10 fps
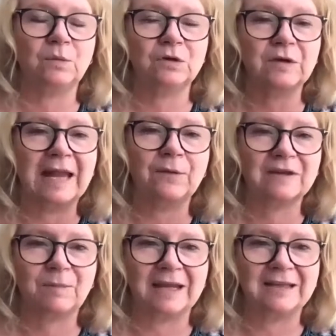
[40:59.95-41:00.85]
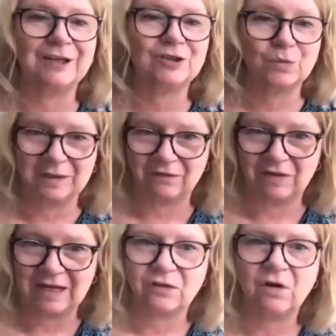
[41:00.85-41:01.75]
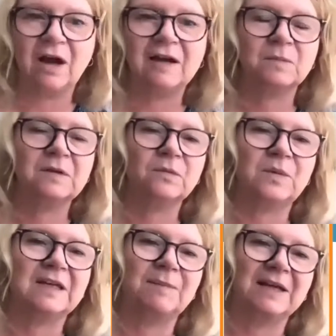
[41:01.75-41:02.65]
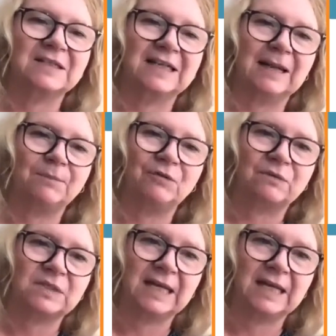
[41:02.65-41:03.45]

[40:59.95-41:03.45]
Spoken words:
and we're now expanding it to one of the other hospitals. We expect to get up around